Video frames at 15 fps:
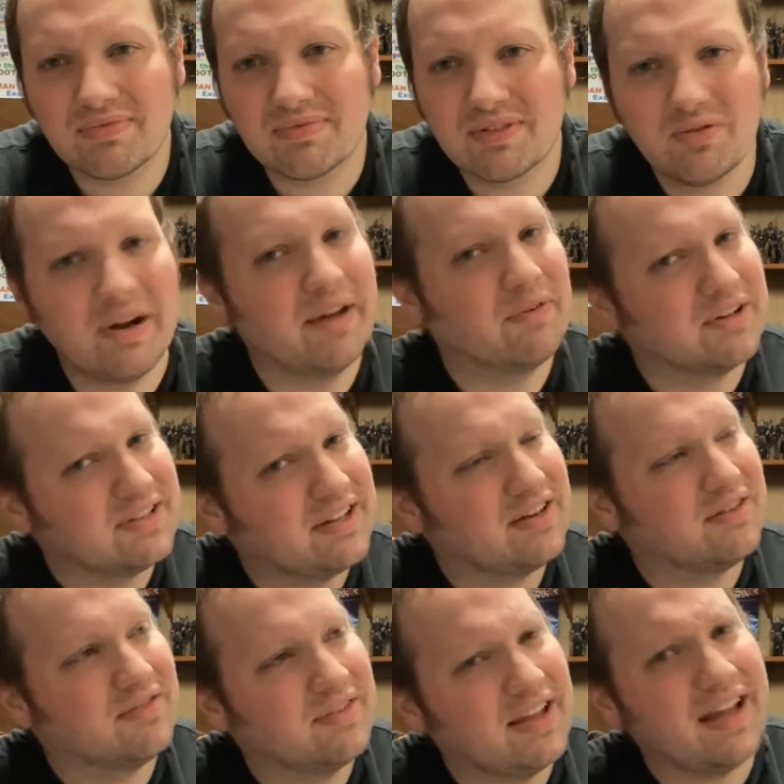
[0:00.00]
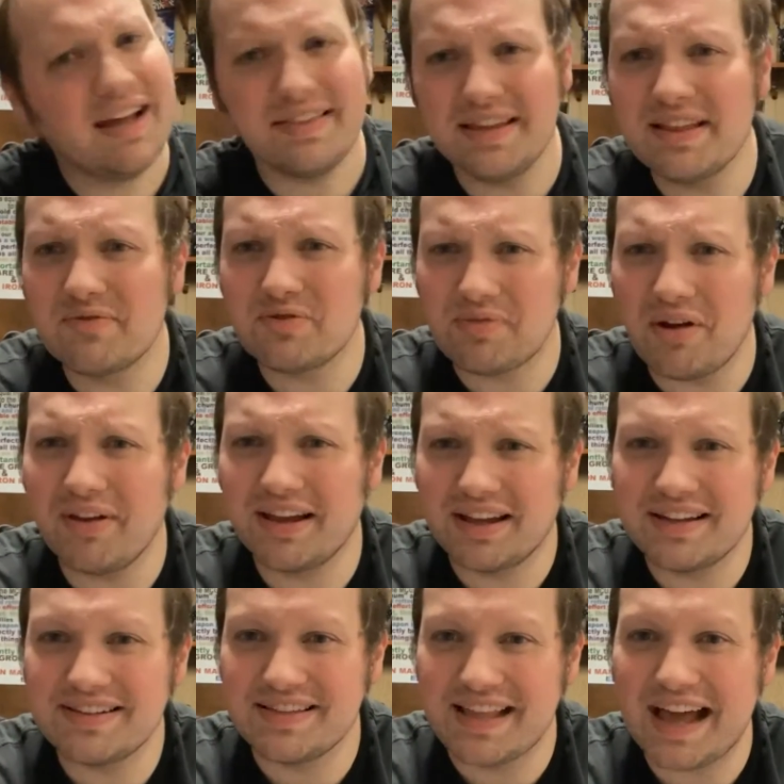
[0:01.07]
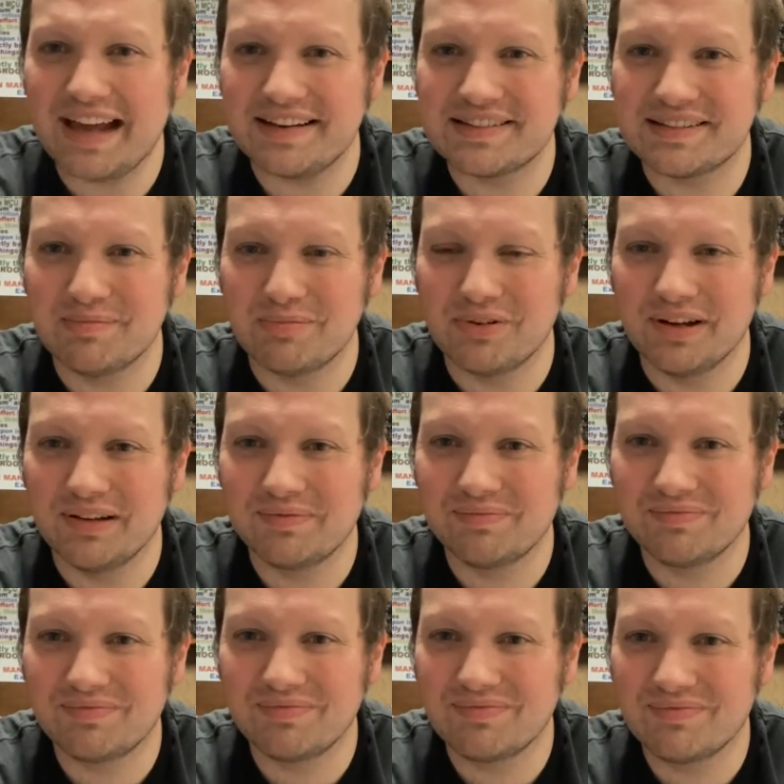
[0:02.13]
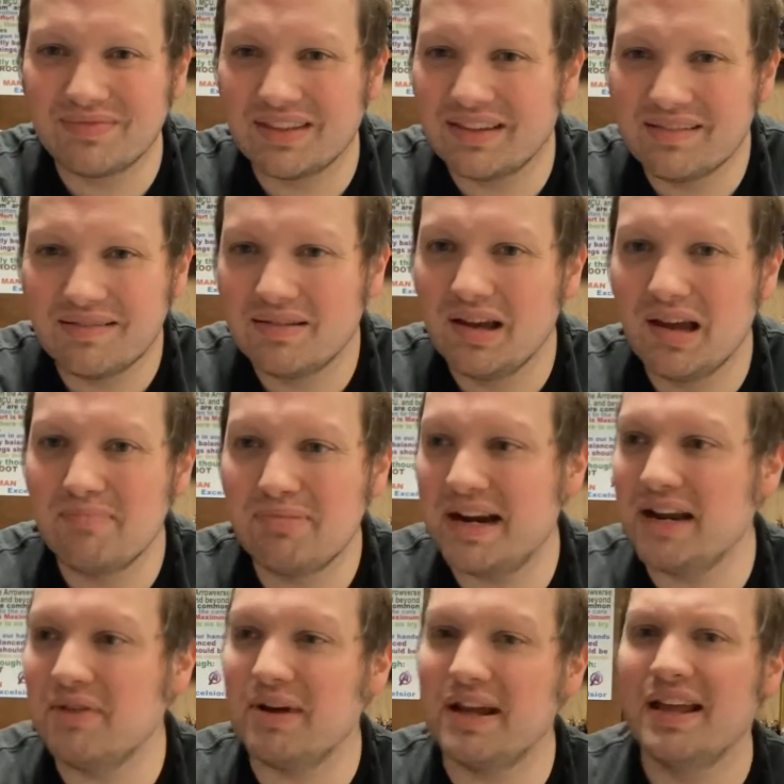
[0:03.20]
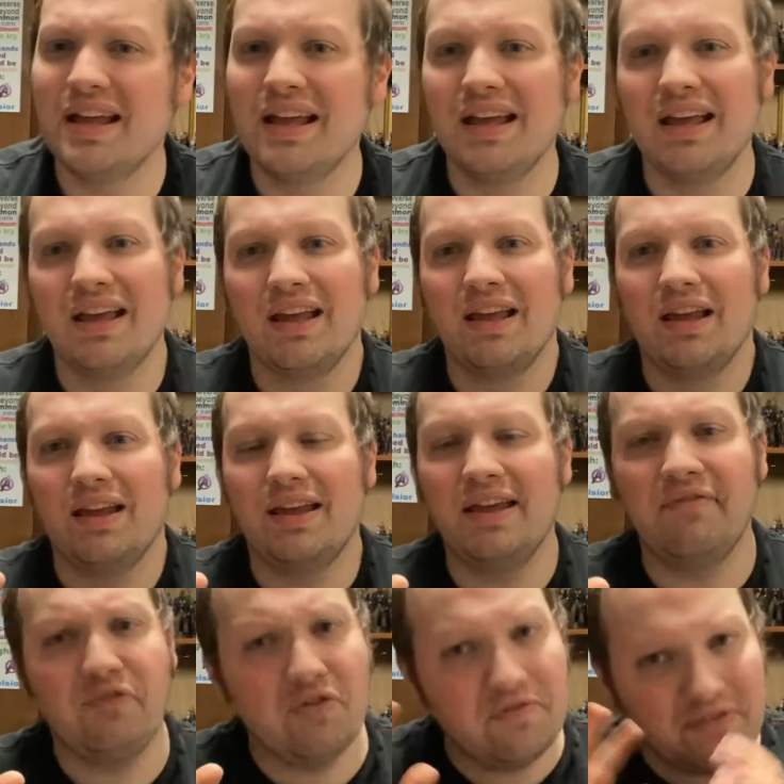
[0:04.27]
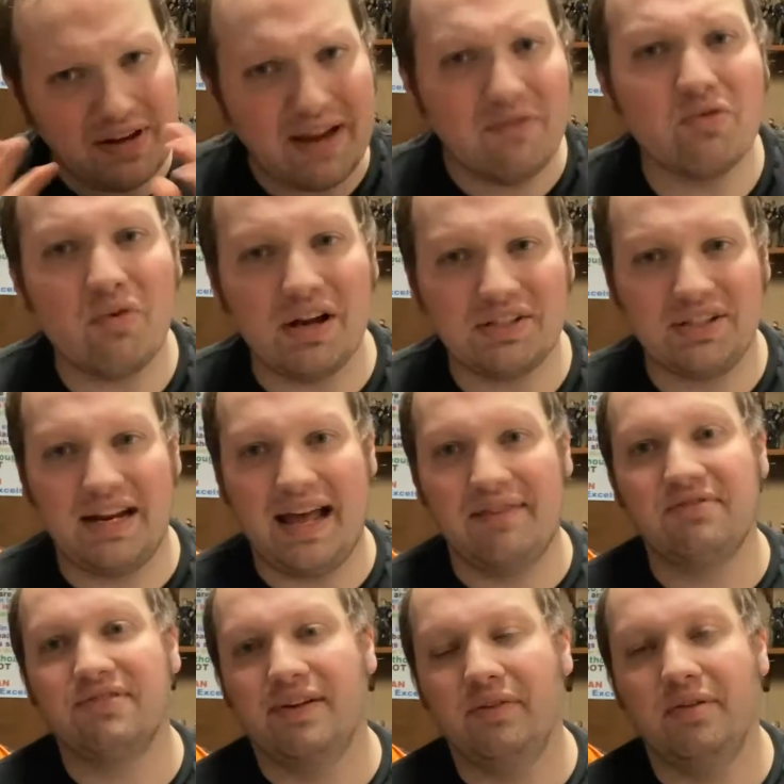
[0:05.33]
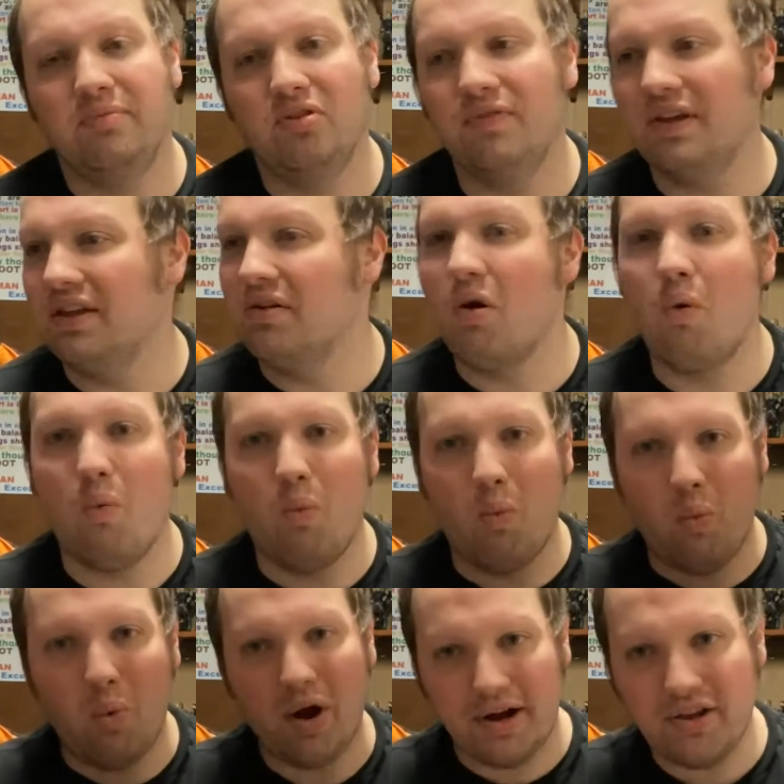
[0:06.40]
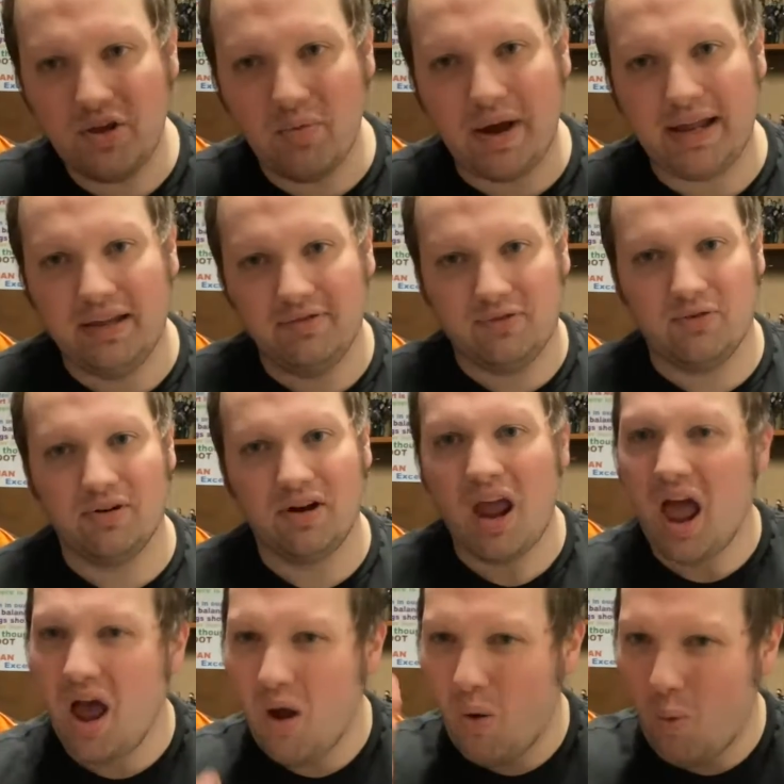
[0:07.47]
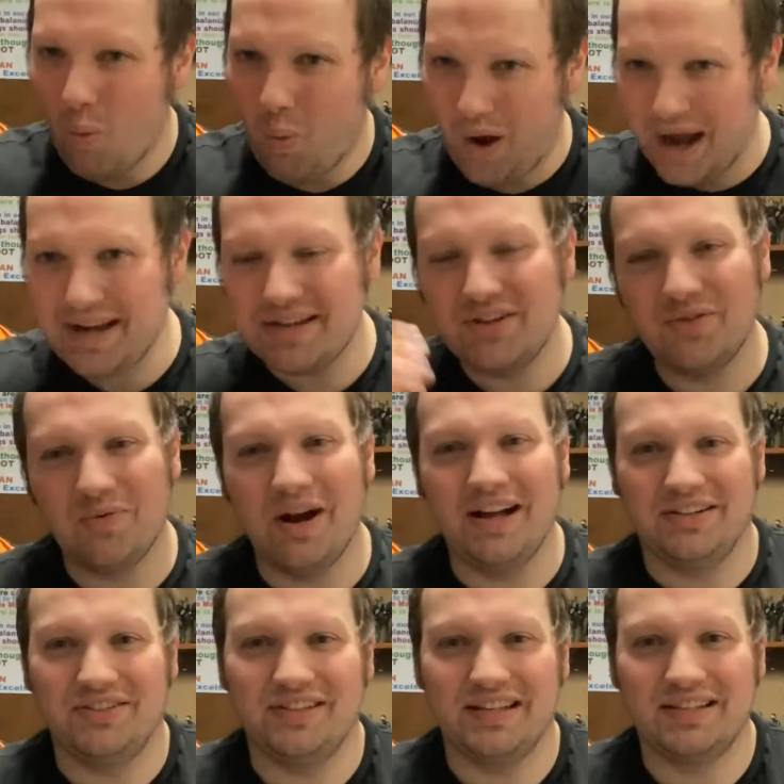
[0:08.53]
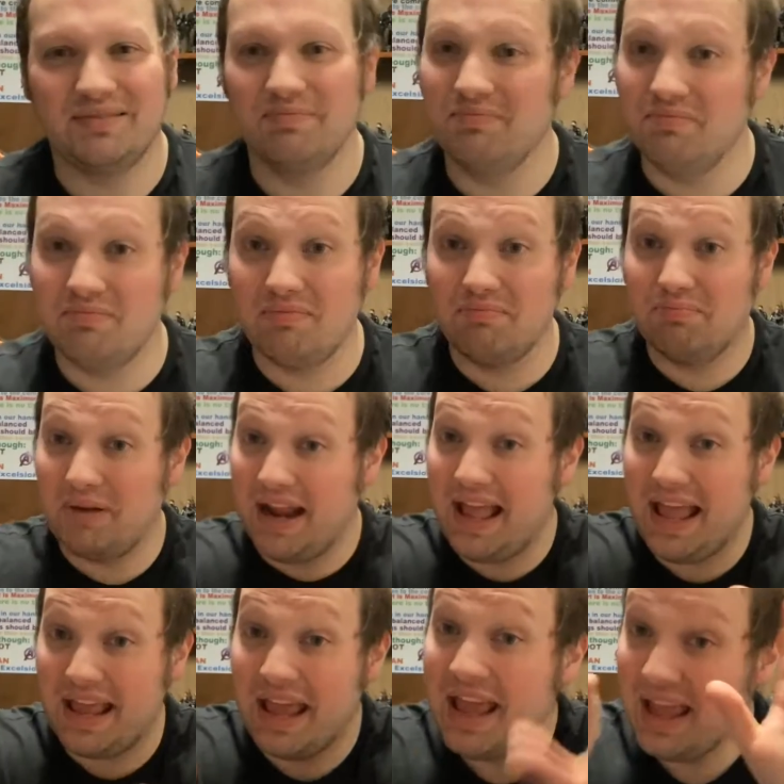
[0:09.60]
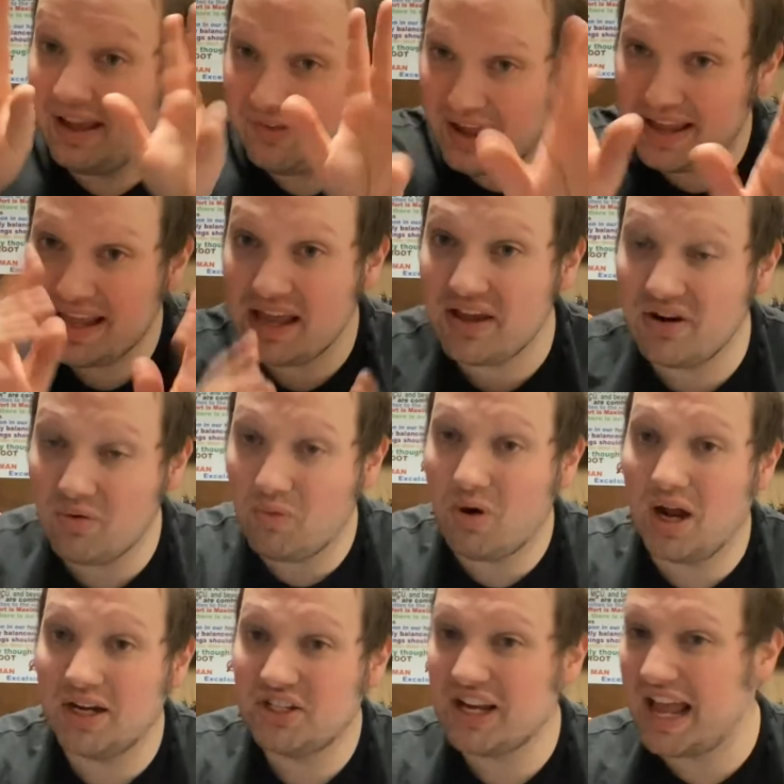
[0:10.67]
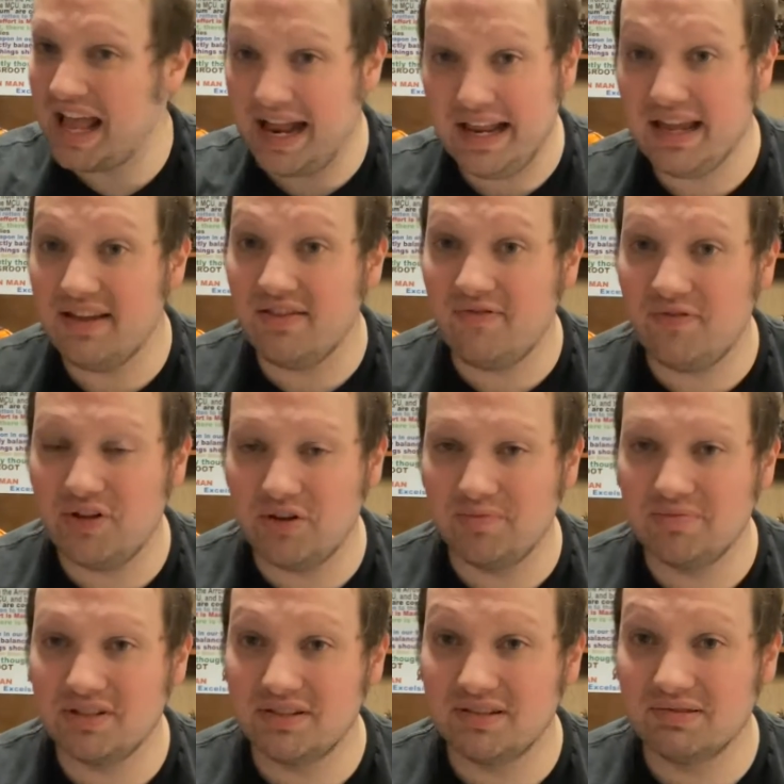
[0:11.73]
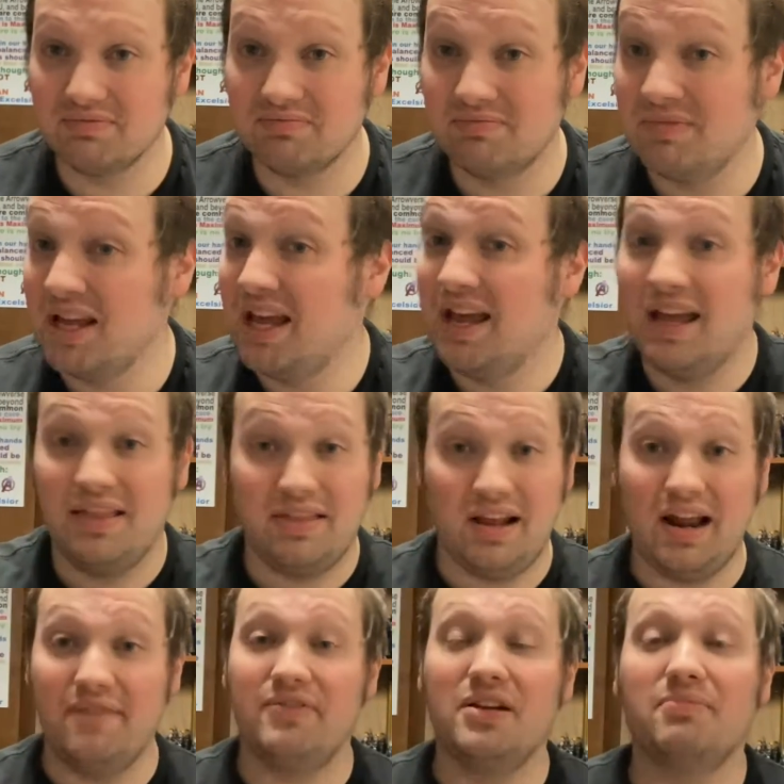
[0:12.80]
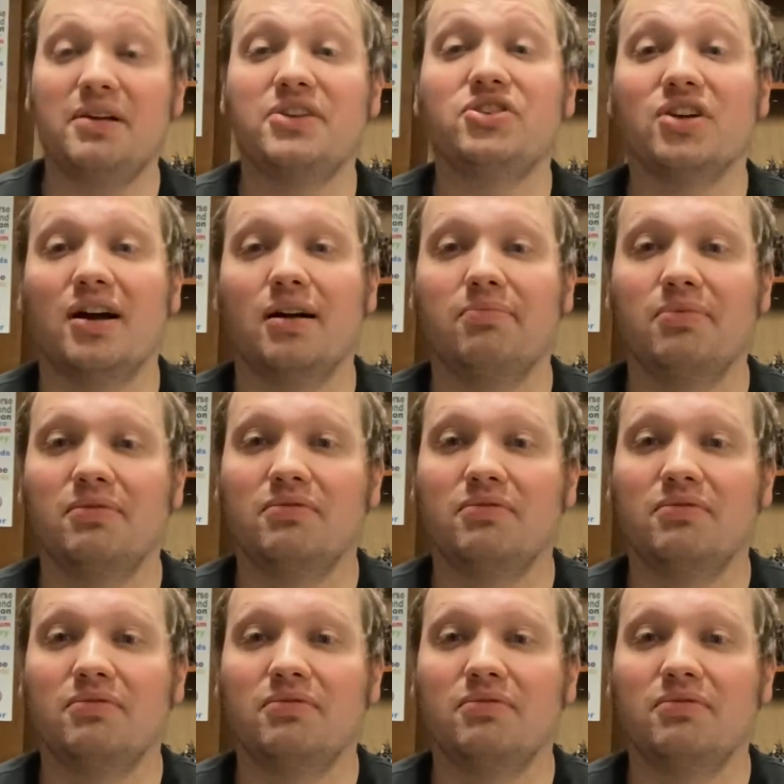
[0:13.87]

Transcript: Wait, was there? Yeah, I think there was probably a Cousin That at some point. But anyway, if you've never watched an Addams Family movie, what are you waiting for? Why did you watch this? But hey, if I get you to watch any of the films, then I've done my job.